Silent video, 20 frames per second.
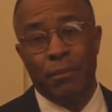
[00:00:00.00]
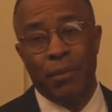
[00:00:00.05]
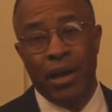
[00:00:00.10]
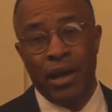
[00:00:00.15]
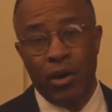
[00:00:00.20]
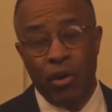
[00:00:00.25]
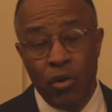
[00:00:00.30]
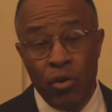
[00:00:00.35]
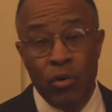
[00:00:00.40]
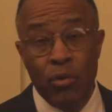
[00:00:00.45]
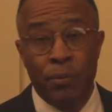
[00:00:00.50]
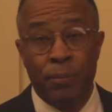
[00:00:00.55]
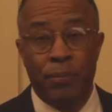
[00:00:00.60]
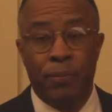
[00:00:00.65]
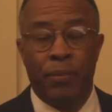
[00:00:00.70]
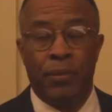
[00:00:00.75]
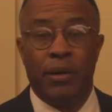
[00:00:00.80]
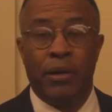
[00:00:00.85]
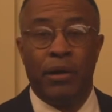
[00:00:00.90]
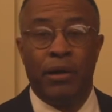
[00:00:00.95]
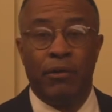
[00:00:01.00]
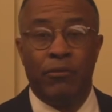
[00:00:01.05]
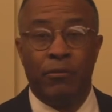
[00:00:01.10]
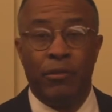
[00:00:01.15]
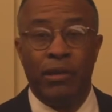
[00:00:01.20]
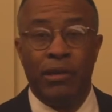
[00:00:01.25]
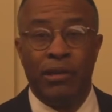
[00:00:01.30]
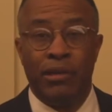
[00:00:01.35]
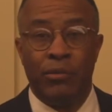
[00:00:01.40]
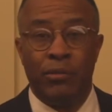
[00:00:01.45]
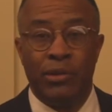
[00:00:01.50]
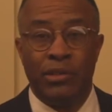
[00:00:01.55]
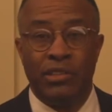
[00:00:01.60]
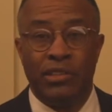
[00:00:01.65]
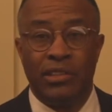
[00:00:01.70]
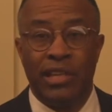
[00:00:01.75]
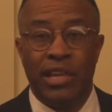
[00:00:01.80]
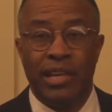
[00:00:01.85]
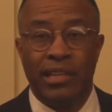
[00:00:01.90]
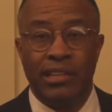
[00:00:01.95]
My hope uh, really
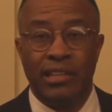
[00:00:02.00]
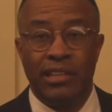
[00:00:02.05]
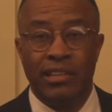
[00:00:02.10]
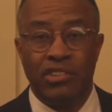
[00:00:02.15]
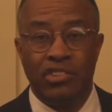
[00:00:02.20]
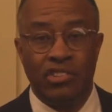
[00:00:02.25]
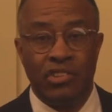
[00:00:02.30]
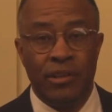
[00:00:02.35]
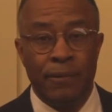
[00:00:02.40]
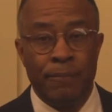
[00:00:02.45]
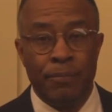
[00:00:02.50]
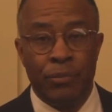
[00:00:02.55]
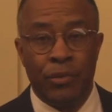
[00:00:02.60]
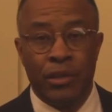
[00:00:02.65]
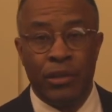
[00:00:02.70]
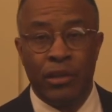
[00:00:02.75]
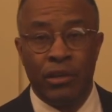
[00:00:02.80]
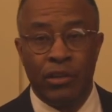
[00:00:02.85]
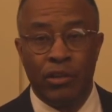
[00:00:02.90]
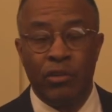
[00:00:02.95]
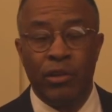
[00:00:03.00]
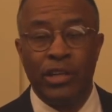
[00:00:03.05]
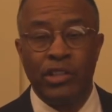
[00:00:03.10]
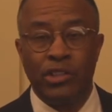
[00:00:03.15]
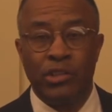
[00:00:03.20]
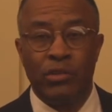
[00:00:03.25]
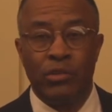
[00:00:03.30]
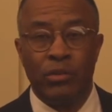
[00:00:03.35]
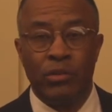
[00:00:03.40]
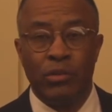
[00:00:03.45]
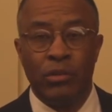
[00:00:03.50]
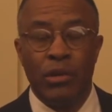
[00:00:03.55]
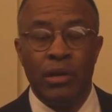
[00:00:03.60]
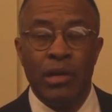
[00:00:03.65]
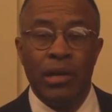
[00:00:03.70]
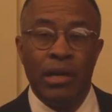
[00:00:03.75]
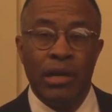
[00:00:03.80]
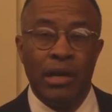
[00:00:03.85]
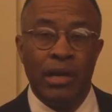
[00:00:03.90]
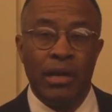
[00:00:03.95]
was that this congressional
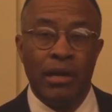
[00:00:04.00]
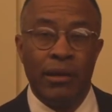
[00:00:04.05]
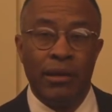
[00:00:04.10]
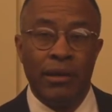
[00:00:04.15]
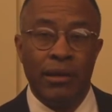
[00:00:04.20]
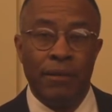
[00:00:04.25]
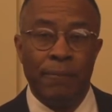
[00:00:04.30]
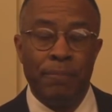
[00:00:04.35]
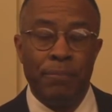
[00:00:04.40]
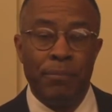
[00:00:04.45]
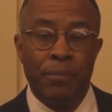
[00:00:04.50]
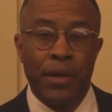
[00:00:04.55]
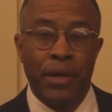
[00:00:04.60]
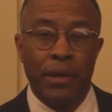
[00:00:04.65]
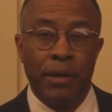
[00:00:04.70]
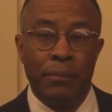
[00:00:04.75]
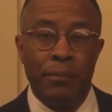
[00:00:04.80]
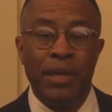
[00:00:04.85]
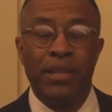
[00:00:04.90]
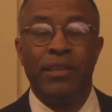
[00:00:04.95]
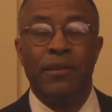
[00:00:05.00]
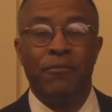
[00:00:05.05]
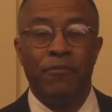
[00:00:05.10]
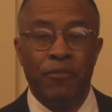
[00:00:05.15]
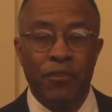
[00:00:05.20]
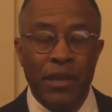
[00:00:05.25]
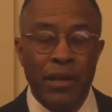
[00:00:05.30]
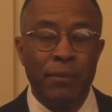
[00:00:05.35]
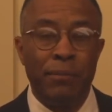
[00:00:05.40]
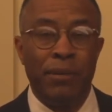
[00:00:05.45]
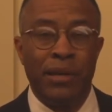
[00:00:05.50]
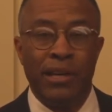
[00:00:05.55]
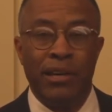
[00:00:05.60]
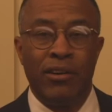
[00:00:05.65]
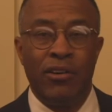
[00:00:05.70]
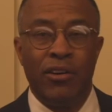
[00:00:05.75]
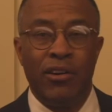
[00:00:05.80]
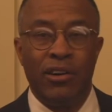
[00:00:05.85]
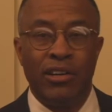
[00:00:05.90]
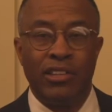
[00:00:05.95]
uh, uh,
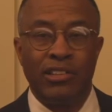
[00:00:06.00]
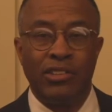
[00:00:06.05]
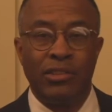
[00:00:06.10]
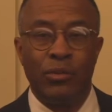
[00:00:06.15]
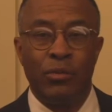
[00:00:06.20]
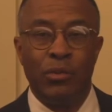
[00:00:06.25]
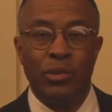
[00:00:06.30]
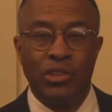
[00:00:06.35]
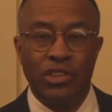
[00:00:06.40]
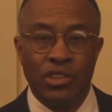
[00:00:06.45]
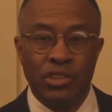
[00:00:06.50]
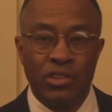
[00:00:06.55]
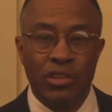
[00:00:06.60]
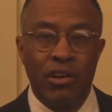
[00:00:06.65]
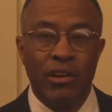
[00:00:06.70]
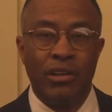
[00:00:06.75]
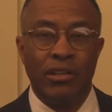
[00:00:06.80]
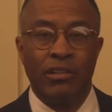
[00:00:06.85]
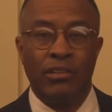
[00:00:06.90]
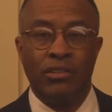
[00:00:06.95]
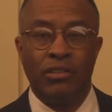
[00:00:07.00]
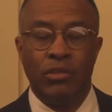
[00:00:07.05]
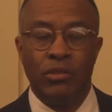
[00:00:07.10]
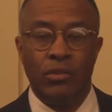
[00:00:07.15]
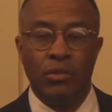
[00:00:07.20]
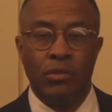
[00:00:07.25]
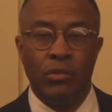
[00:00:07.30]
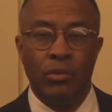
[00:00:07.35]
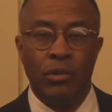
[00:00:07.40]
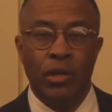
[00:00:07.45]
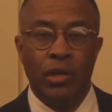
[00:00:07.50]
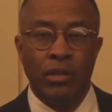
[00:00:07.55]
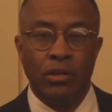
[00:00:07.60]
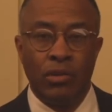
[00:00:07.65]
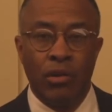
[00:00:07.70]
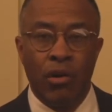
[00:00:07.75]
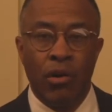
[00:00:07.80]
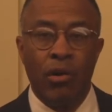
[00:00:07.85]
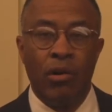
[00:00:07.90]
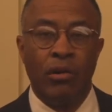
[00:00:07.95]
methamphetamine caucus would start to
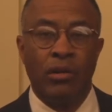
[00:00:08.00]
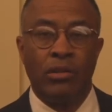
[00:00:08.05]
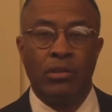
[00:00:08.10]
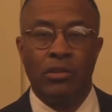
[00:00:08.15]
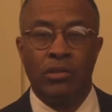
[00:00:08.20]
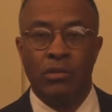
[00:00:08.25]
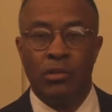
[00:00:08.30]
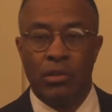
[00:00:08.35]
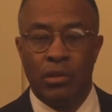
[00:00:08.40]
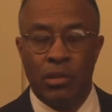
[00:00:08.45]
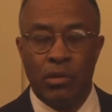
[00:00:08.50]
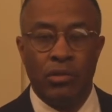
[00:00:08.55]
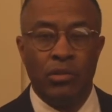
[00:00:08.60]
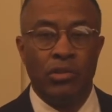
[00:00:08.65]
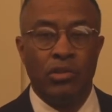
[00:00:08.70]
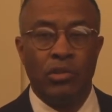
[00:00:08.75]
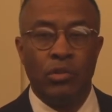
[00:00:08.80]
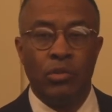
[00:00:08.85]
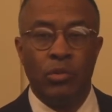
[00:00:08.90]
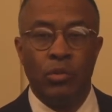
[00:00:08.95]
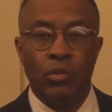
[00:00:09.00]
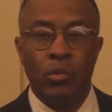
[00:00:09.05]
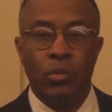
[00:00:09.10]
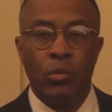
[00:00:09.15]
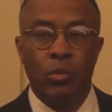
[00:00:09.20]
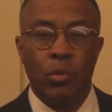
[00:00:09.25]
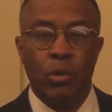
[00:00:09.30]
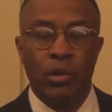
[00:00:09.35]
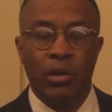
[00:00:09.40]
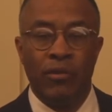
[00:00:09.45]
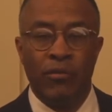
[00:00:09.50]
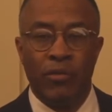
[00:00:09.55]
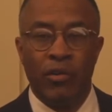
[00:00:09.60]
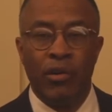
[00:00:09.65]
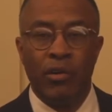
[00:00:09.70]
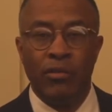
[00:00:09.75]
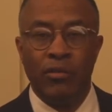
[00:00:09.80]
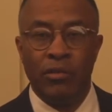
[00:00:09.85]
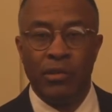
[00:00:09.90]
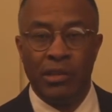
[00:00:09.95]
talk to those who were
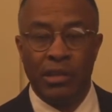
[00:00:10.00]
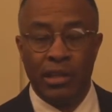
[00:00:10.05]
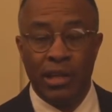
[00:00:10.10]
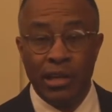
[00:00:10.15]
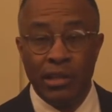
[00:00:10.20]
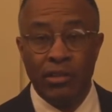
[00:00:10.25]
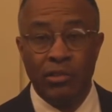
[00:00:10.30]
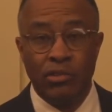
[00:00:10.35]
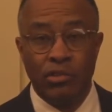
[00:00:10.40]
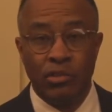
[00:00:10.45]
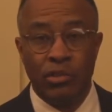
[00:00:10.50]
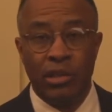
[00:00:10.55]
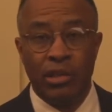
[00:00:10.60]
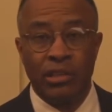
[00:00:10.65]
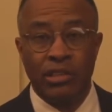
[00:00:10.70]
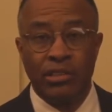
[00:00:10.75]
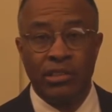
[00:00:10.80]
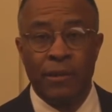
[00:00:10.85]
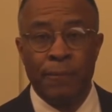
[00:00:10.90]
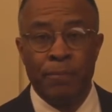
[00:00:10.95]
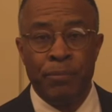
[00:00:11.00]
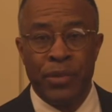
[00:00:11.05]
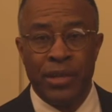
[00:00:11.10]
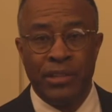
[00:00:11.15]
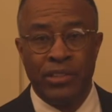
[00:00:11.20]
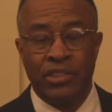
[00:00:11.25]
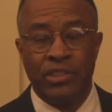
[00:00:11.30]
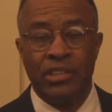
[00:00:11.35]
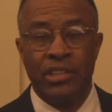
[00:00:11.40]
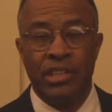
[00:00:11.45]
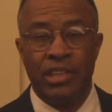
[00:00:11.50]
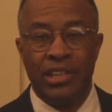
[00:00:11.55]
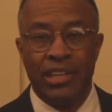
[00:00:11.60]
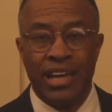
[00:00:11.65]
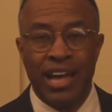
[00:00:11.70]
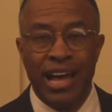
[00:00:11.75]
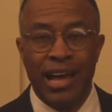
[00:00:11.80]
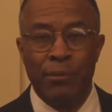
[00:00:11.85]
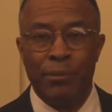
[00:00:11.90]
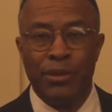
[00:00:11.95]
involved with other drugs and see
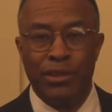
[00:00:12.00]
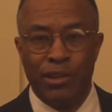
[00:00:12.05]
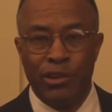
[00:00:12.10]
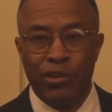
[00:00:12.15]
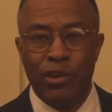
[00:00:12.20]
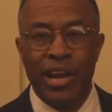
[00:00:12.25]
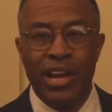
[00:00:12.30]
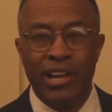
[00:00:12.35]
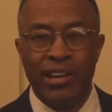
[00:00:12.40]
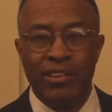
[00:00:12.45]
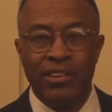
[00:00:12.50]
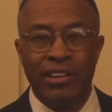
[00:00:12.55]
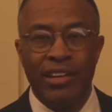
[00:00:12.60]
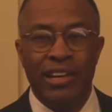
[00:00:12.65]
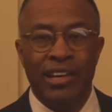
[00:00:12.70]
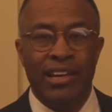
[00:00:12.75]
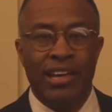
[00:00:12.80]
common ground